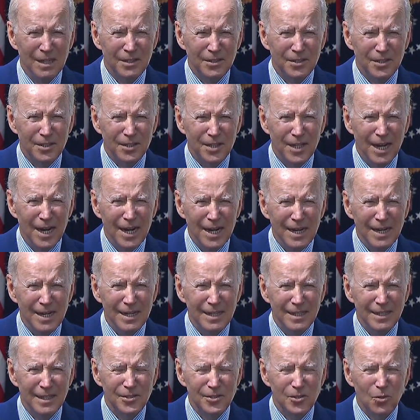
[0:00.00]
Today
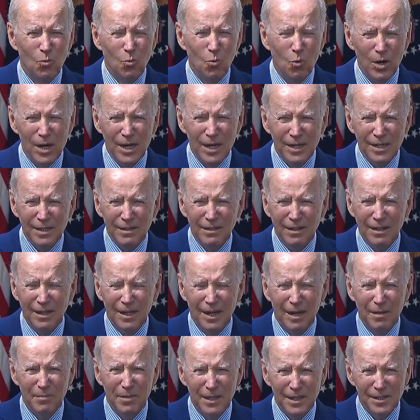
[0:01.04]
is a win,
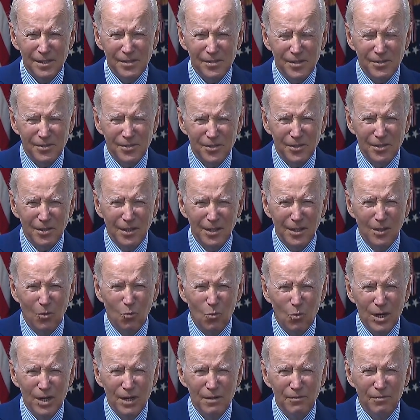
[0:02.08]
and I mean it sincerely, a
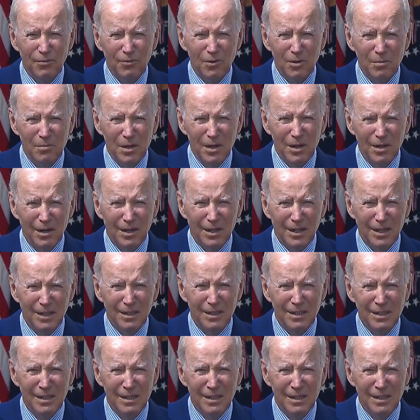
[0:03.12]
win for America.